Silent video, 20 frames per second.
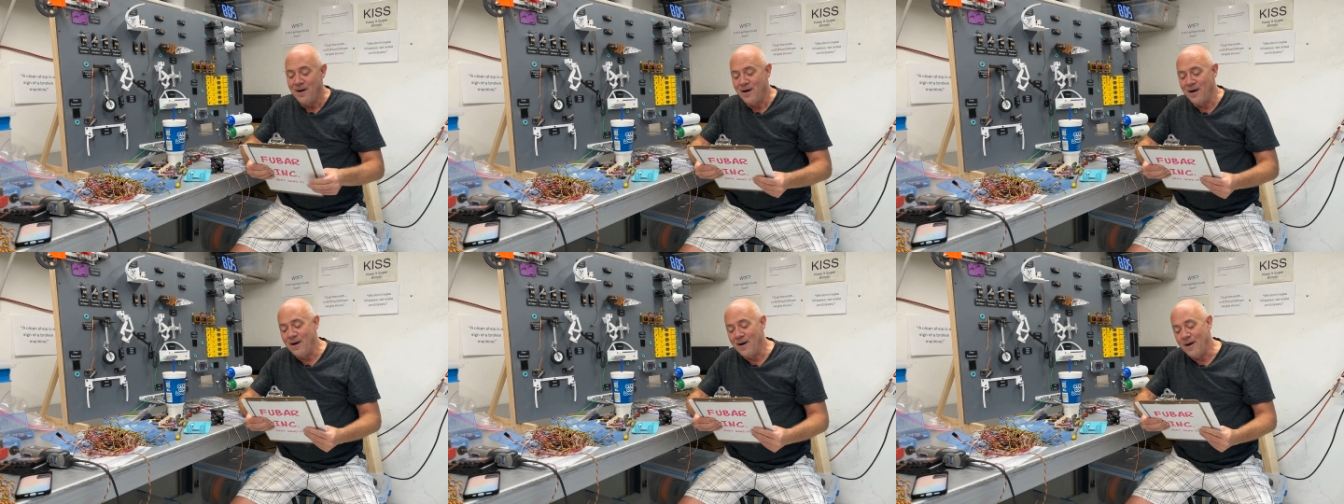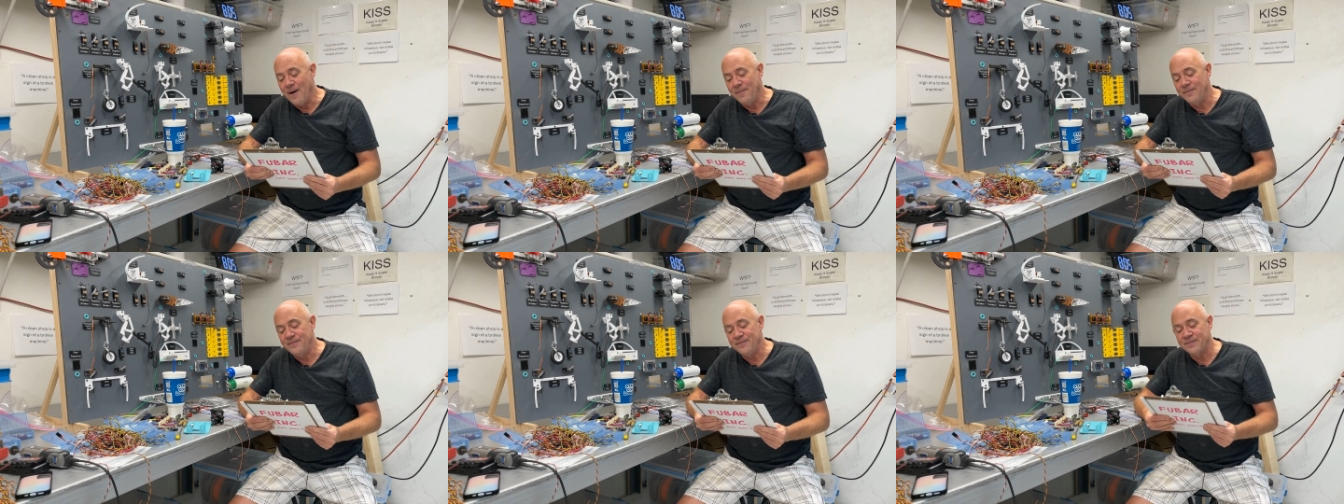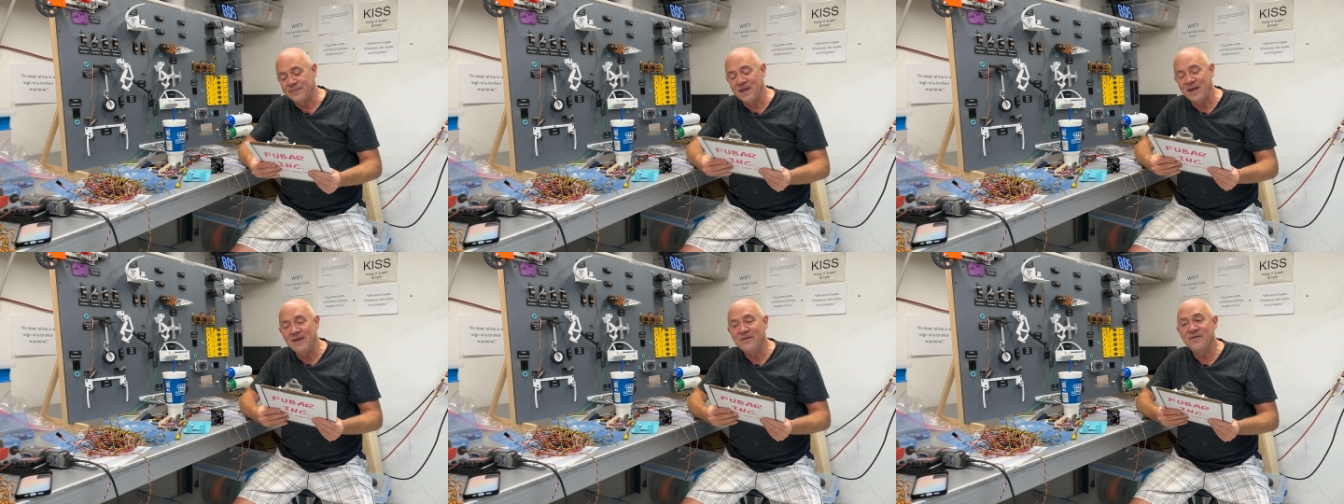
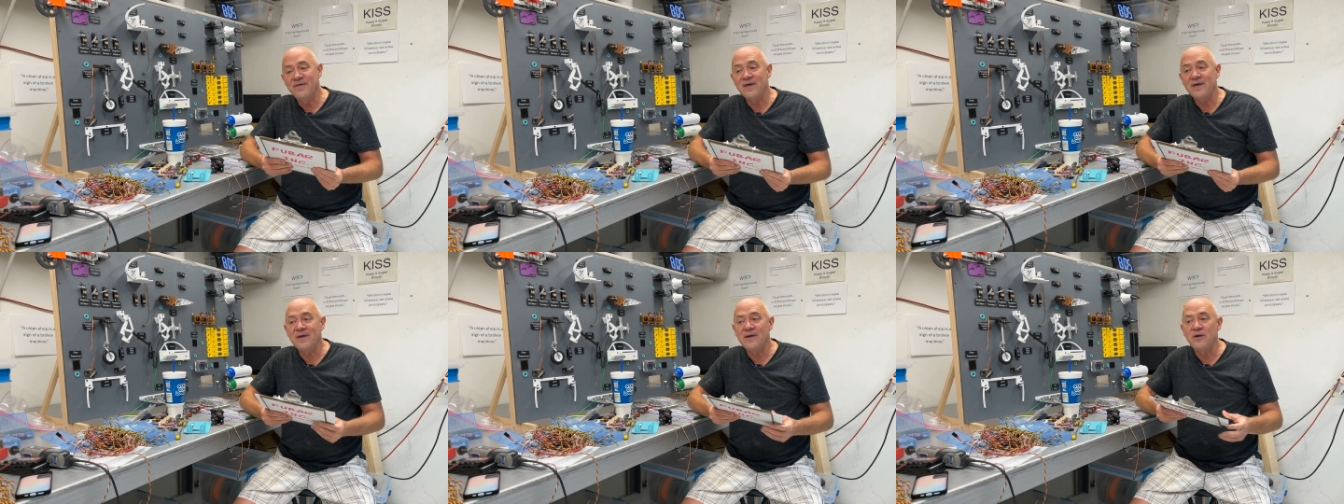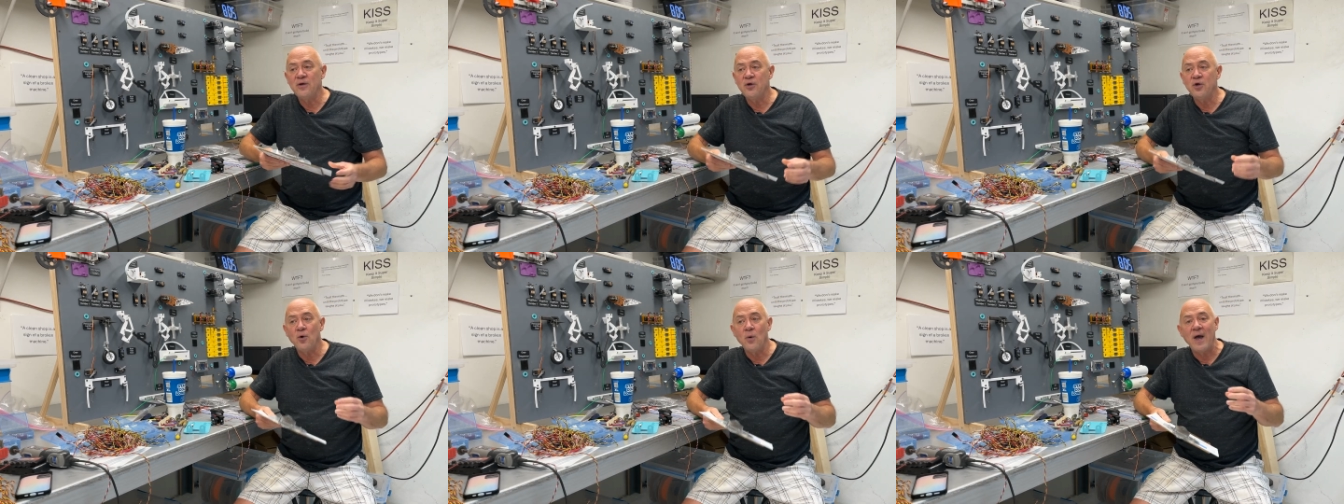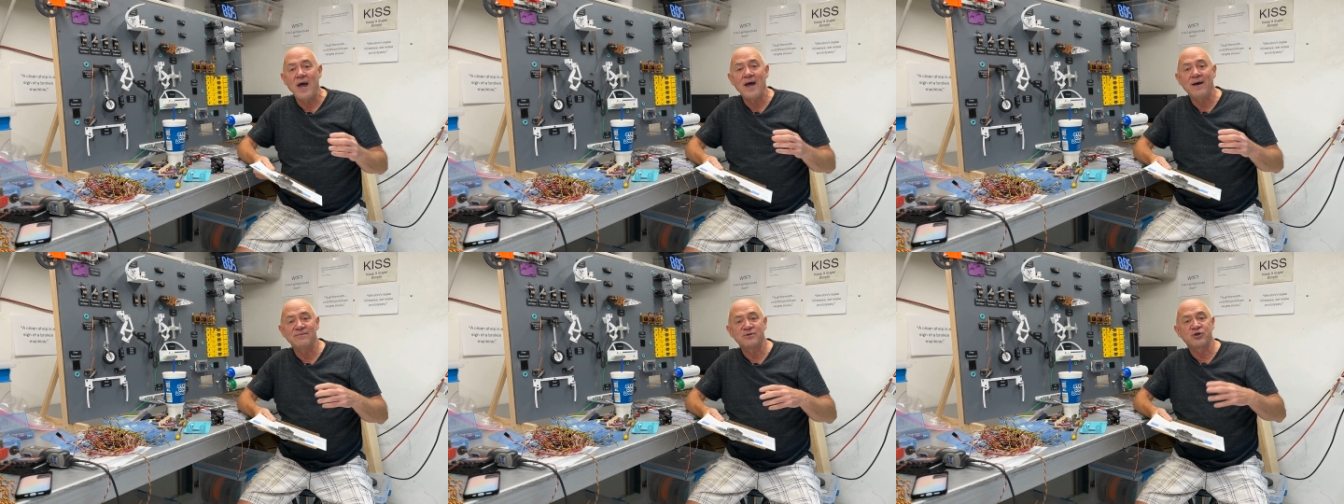Um, and then you
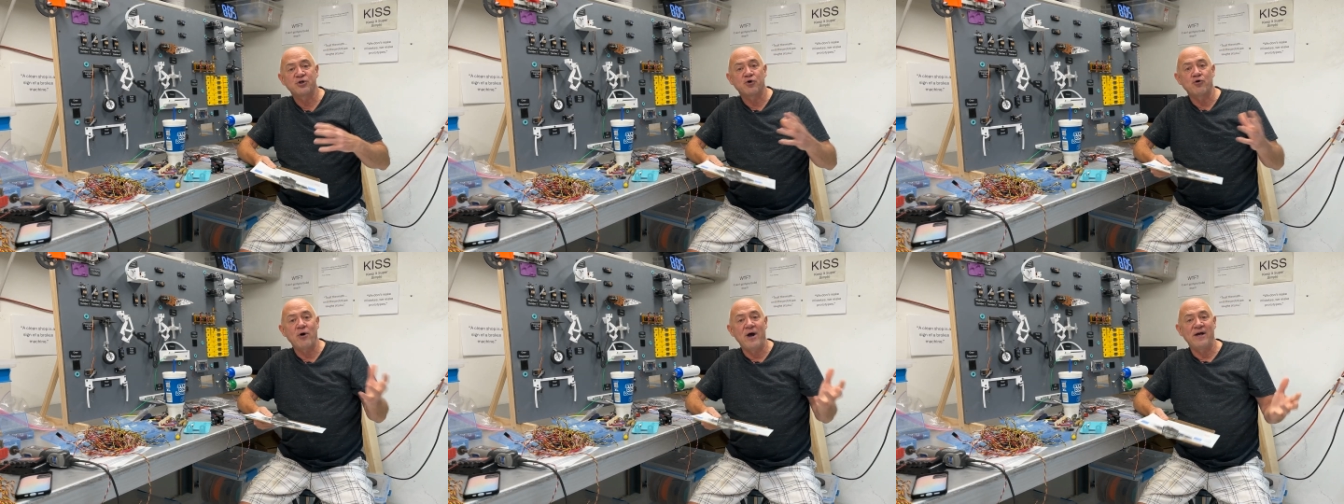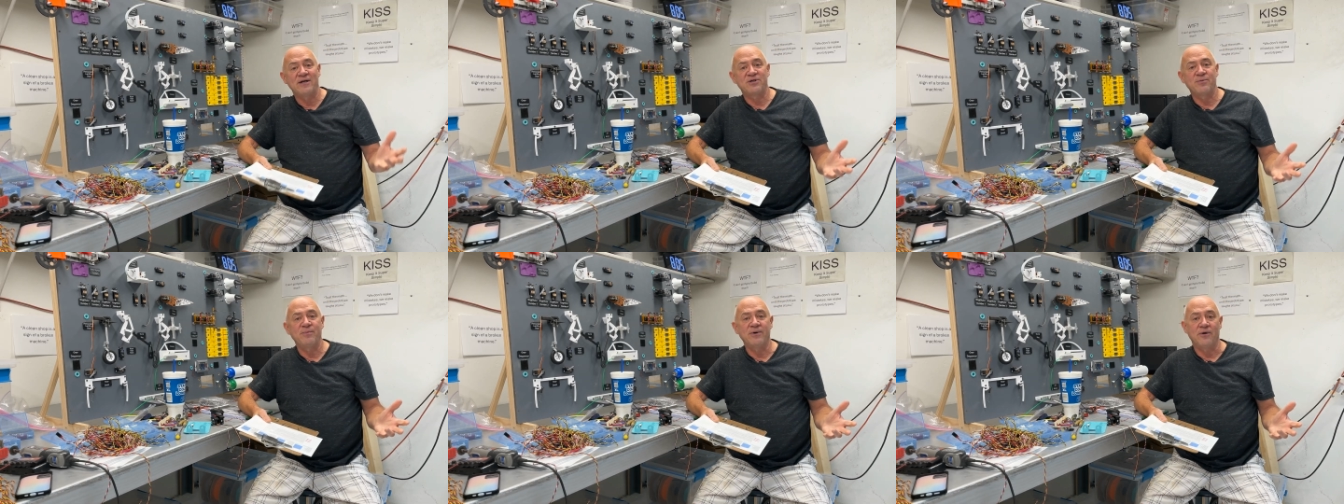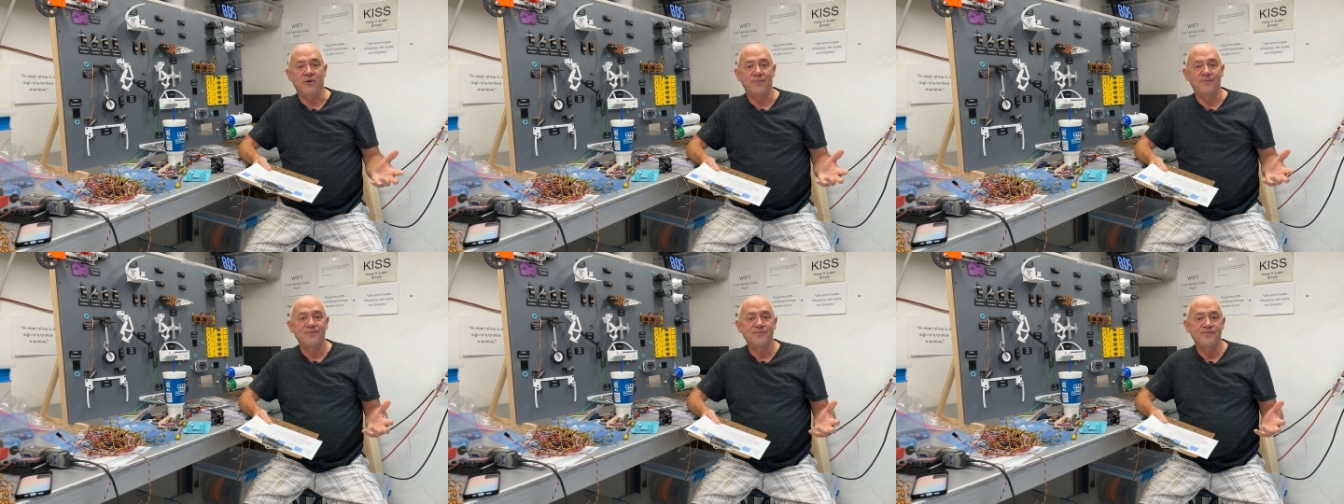have scratch
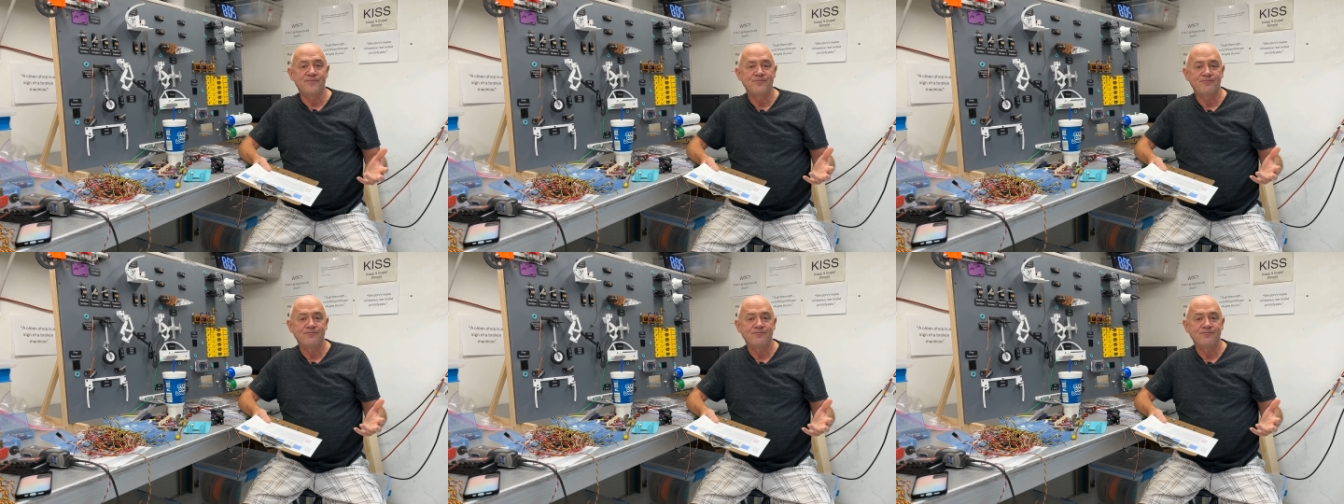built.